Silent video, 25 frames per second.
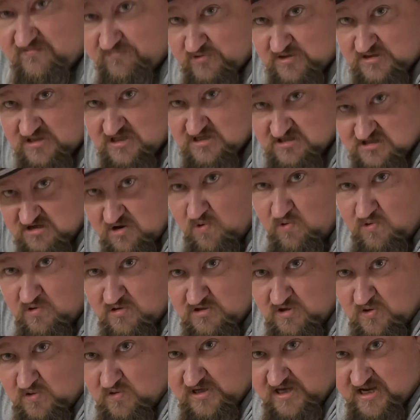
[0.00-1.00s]
with this corn
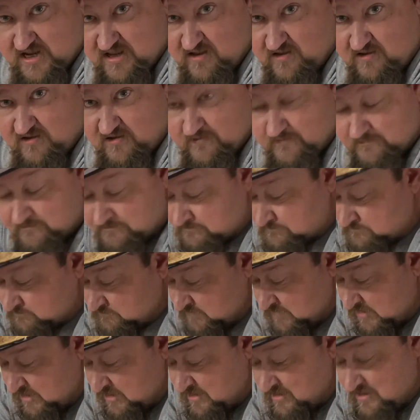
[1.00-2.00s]
tortilla.
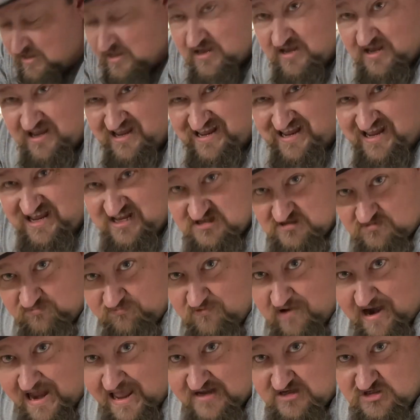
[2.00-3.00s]
It's
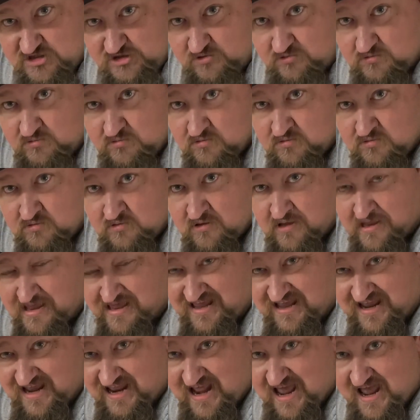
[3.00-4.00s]
fragile.
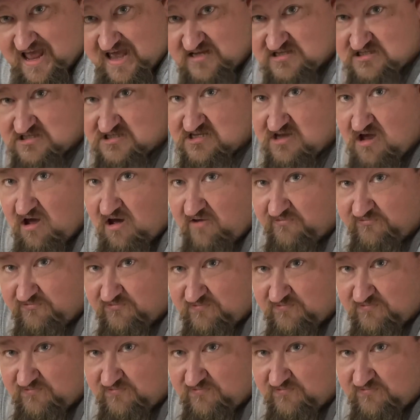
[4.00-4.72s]
It has soft